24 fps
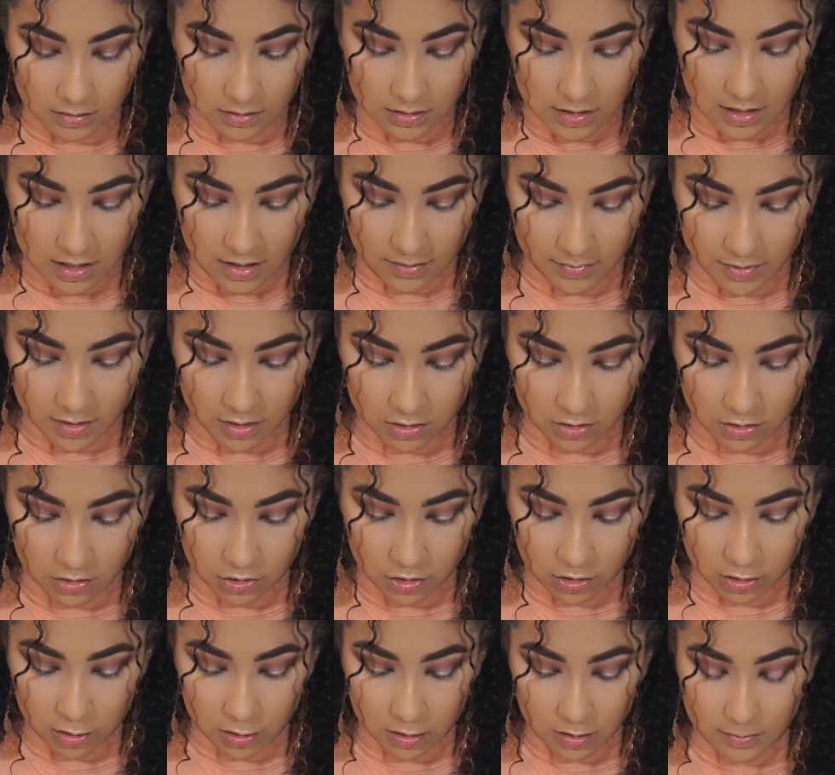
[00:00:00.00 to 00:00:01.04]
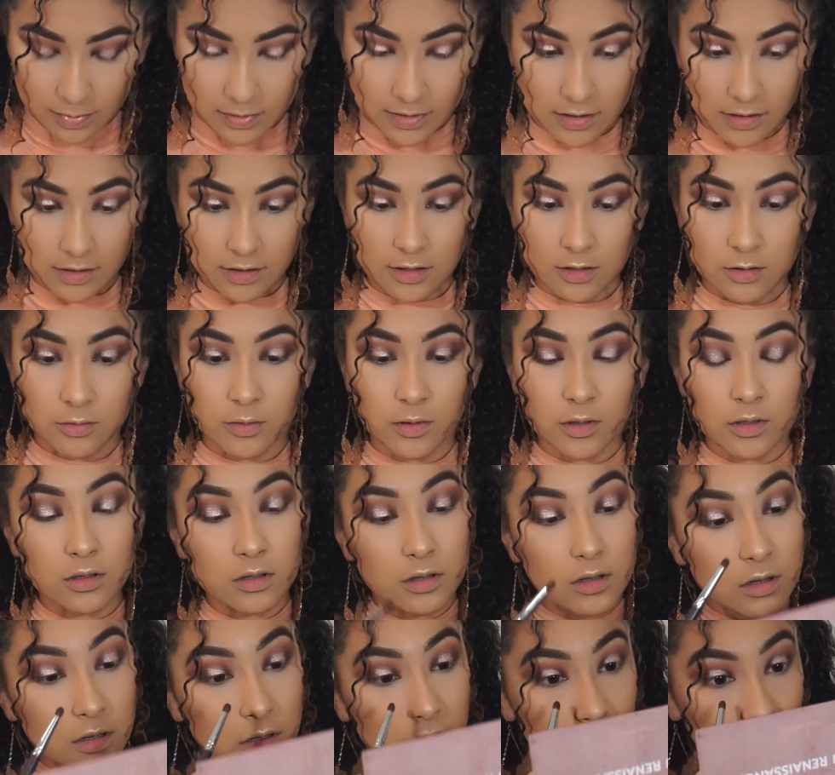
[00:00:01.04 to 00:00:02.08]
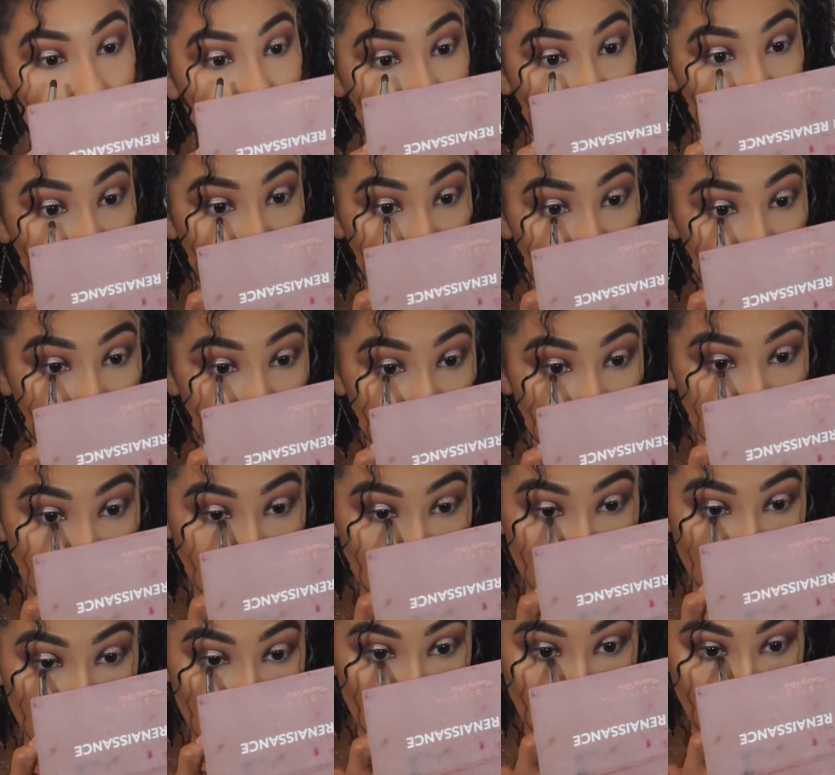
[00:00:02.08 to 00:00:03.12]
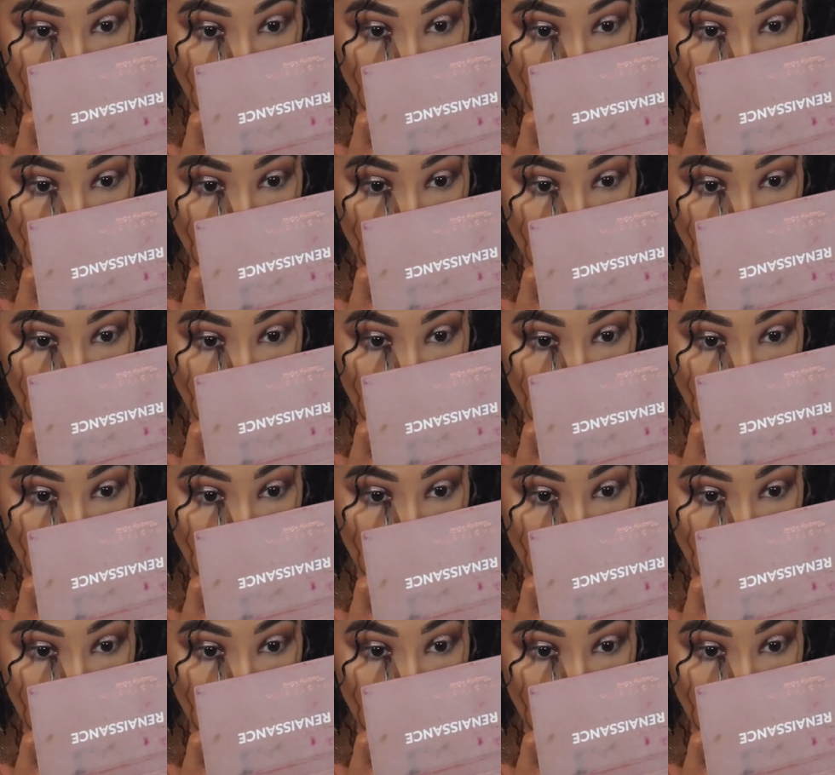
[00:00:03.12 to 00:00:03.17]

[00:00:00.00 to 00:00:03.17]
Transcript: And I'm going to just apply this one closest to my